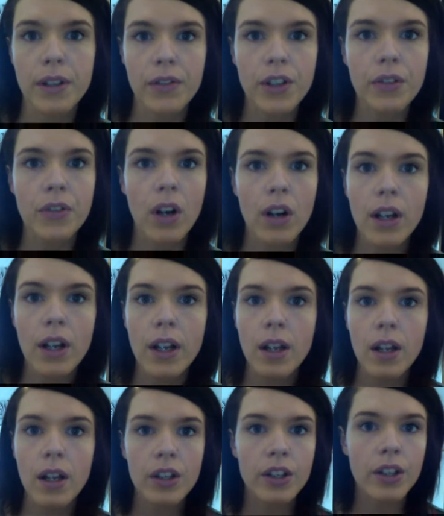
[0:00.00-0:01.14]
If you've got,
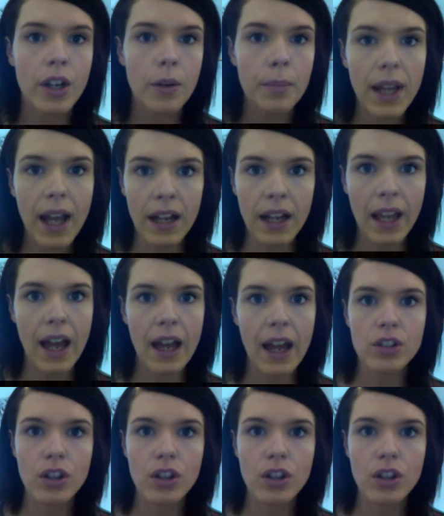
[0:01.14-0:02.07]
you know, black hair,